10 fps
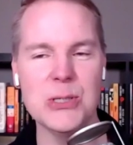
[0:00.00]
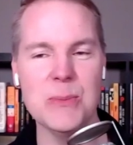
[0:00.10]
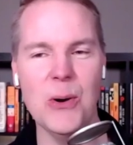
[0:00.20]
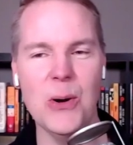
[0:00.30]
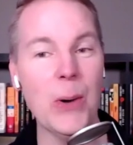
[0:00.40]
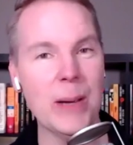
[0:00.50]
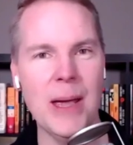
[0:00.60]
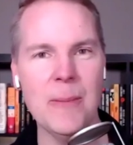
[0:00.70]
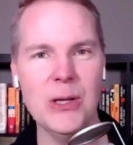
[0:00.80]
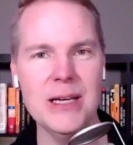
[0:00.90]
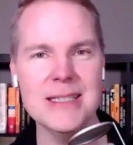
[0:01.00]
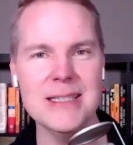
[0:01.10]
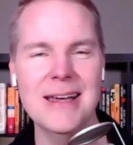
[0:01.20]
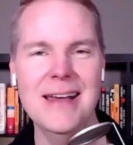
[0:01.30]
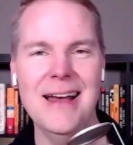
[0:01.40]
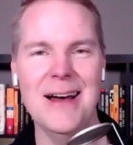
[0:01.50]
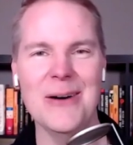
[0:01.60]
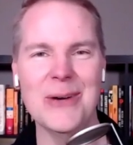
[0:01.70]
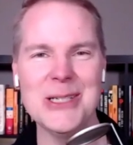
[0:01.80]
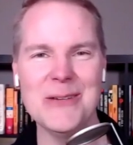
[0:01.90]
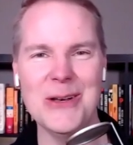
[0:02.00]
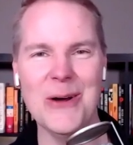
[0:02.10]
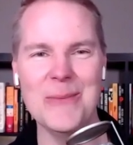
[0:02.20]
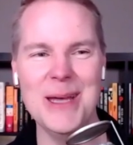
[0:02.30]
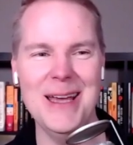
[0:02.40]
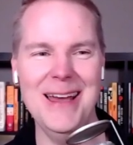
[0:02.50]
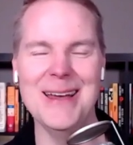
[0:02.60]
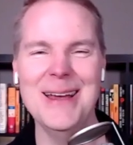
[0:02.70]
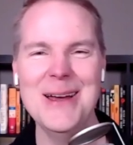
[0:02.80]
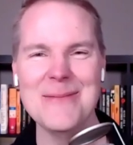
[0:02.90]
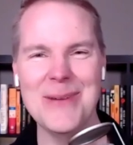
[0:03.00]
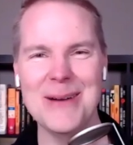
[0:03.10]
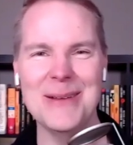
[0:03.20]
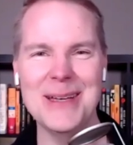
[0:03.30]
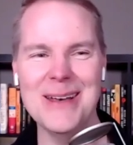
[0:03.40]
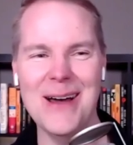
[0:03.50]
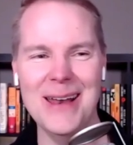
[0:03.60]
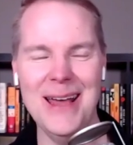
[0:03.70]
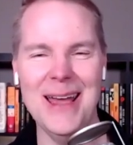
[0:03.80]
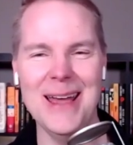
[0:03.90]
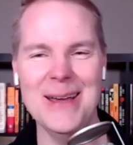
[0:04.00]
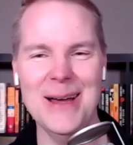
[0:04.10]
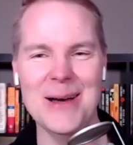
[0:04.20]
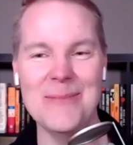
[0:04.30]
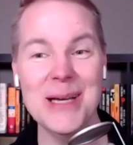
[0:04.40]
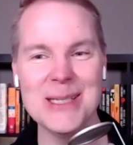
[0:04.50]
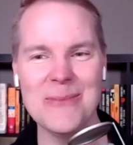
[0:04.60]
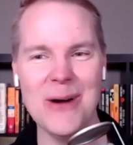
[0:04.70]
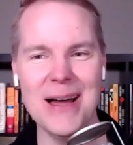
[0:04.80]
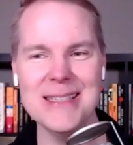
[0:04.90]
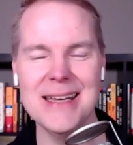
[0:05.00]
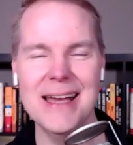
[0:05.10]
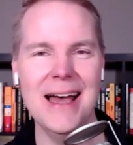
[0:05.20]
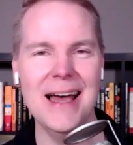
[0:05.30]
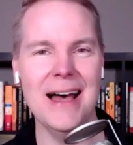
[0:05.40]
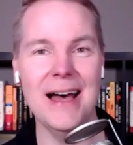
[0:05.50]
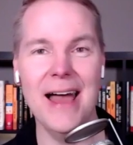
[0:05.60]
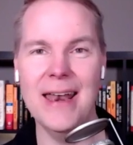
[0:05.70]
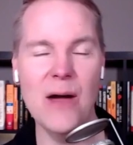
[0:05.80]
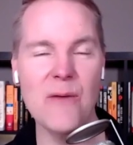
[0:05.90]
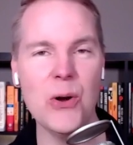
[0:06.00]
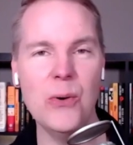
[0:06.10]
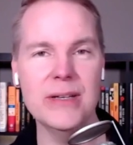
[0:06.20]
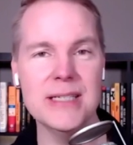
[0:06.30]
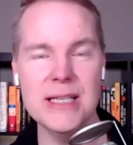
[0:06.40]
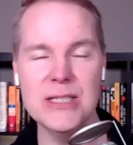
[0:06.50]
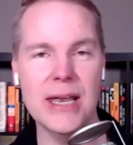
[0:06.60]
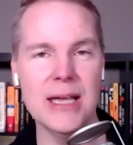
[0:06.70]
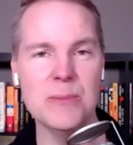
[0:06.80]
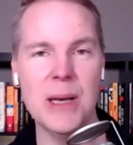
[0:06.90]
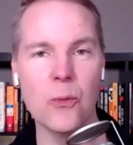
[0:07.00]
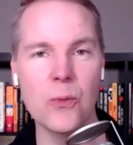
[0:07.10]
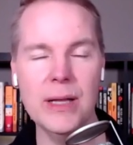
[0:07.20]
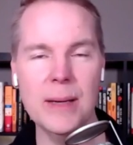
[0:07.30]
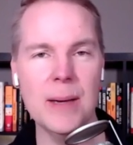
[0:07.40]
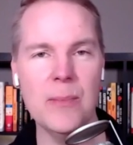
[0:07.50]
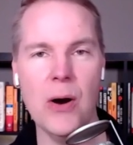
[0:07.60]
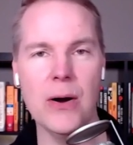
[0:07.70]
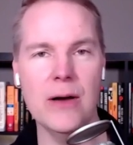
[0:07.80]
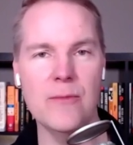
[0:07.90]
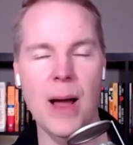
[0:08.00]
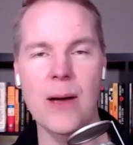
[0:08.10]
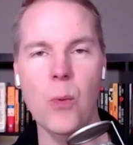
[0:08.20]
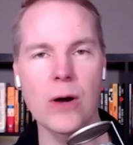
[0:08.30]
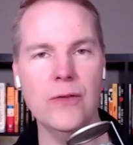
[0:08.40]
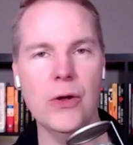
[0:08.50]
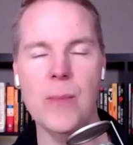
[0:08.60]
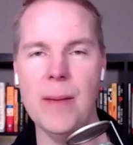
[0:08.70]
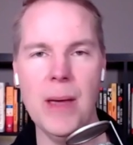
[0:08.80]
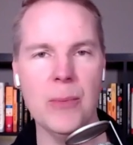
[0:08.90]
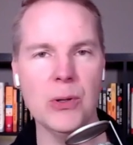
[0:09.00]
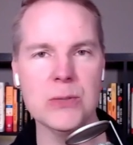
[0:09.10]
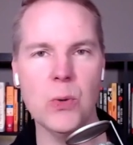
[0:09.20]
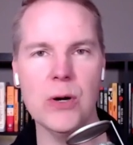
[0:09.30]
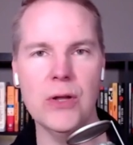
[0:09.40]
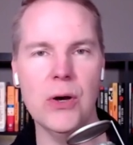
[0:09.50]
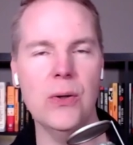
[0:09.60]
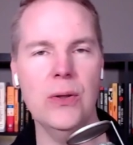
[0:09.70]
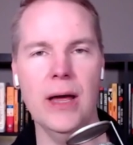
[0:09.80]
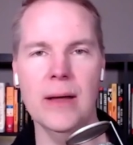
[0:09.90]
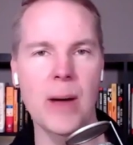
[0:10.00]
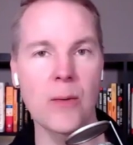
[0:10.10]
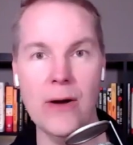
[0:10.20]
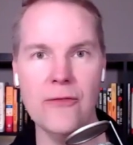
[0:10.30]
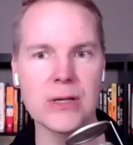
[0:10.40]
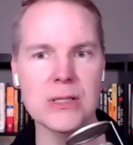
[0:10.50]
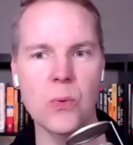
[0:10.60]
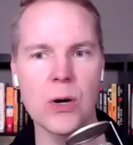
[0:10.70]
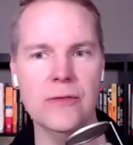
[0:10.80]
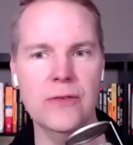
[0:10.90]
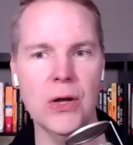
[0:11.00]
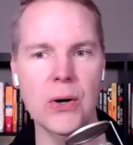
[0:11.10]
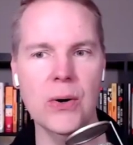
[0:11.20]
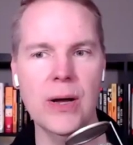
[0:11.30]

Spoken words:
about going paperless, which if you know me, probably not a big surprise. And Evernote since then has been a really big part of my workflow, my paperless workflow, my reference workflow.